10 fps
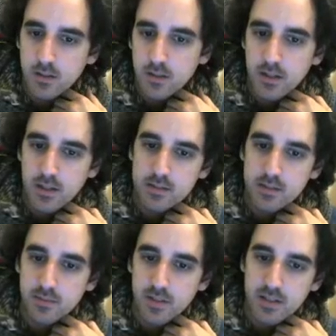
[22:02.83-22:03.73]
I still
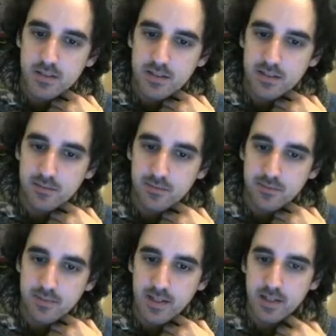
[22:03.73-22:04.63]
think it's a little
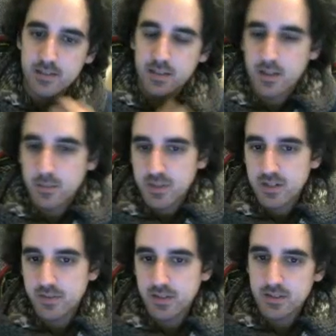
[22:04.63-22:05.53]
flat, but I
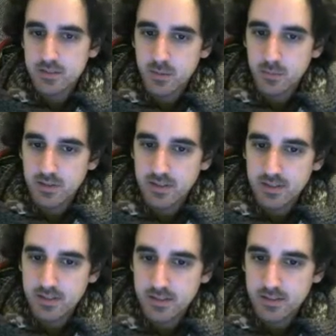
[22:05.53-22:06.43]
think that's probably
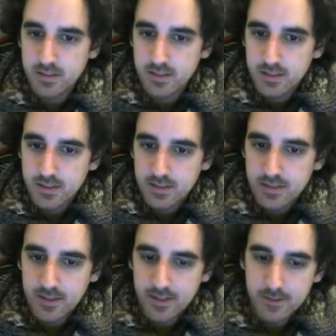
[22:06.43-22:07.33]

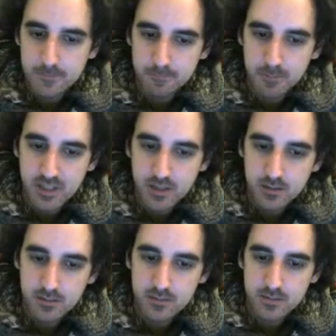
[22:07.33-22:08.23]

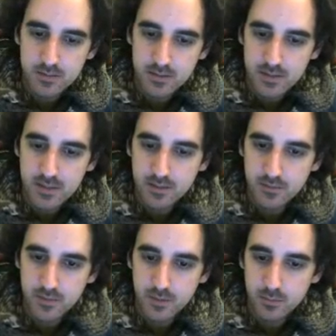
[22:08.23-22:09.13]
because the
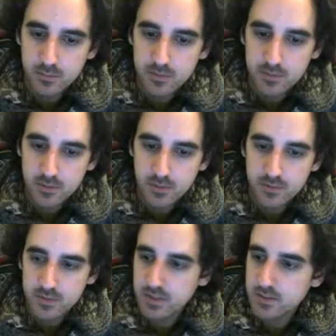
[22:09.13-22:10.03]
diffuse of
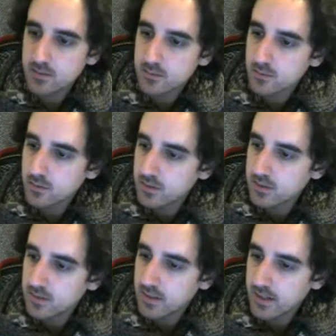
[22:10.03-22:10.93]
this needs to go a
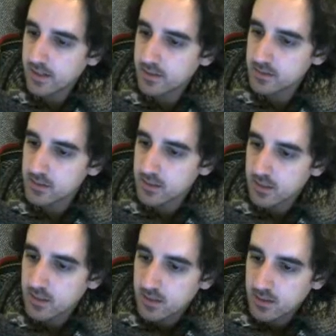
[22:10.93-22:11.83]
little higher.
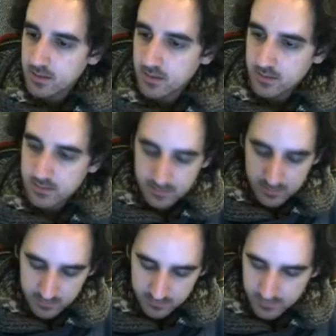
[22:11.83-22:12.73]
Let's
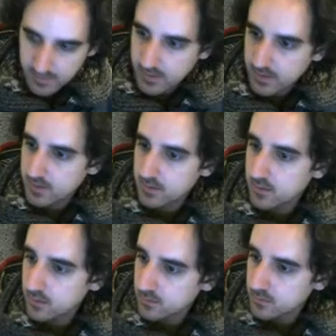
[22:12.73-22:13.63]
see if I can
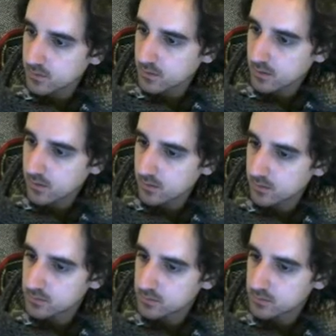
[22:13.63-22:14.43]
go into the color,